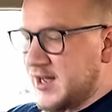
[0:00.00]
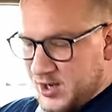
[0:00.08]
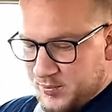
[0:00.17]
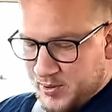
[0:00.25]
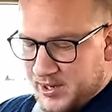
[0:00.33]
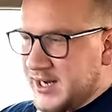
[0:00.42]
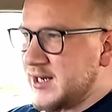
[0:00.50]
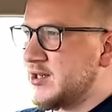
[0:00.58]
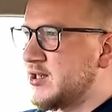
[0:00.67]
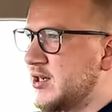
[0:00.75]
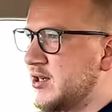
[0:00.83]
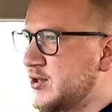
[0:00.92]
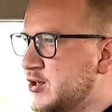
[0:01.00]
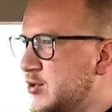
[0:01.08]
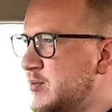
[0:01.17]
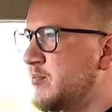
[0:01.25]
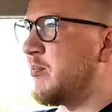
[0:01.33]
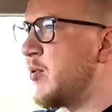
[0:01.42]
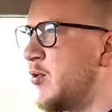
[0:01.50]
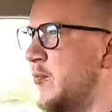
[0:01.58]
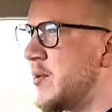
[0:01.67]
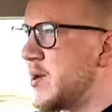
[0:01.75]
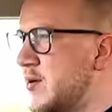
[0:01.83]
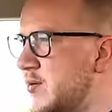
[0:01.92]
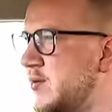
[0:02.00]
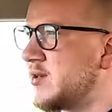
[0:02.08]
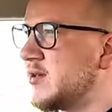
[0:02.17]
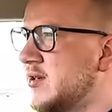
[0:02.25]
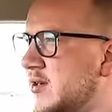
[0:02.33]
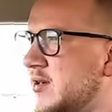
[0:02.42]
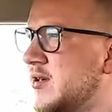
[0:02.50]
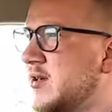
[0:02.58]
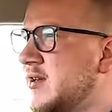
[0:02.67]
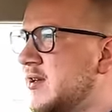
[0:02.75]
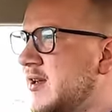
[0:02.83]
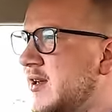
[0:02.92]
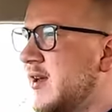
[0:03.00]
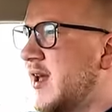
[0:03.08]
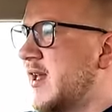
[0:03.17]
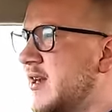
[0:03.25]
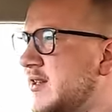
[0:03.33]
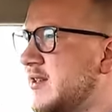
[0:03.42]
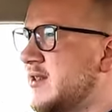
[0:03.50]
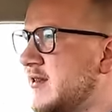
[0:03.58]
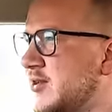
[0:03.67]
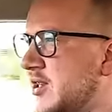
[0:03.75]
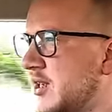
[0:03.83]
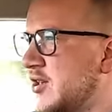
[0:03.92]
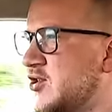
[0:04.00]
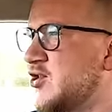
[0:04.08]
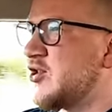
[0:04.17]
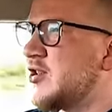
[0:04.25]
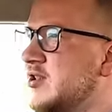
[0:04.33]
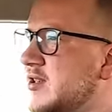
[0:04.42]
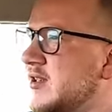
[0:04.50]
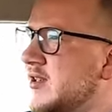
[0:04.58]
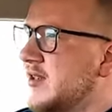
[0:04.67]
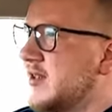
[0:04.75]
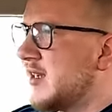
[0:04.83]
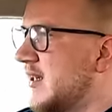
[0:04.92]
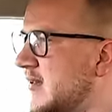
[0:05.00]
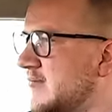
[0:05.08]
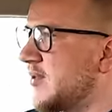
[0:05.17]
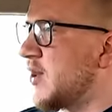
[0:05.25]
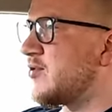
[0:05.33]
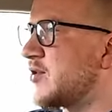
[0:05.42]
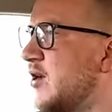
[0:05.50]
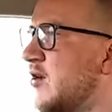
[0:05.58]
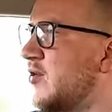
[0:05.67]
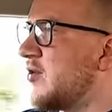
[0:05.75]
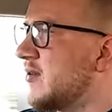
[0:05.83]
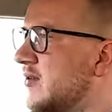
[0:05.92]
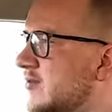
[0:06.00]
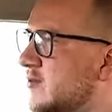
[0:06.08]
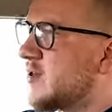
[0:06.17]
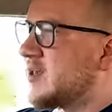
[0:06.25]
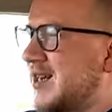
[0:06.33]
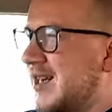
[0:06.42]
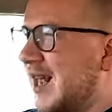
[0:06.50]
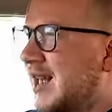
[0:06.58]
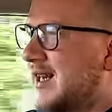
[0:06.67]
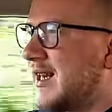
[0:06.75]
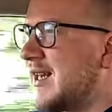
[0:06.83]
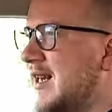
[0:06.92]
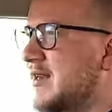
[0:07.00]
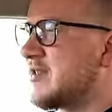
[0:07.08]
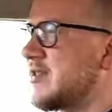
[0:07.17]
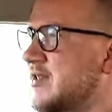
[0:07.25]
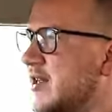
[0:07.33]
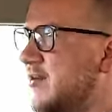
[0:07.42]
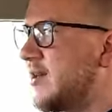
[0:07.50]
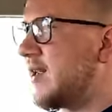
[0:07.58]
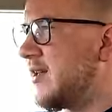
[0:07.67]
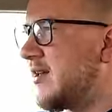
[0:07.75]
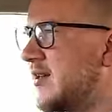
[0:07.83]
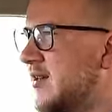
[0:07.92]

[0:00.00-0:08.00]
You put it into sport mode and it does everything it should. It goes along slightly less slowly.